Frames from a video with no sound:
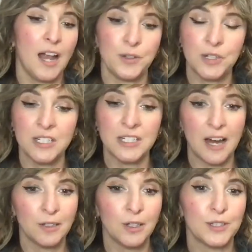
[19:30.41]
and you can
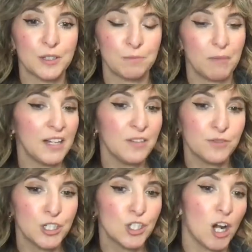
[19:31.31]
download as many
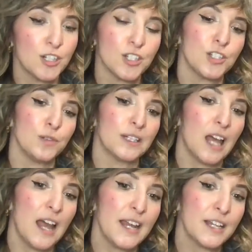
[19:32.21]
free charts as you'd
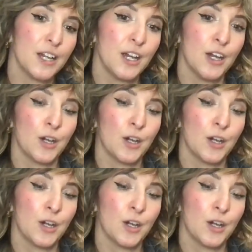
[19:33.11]
like.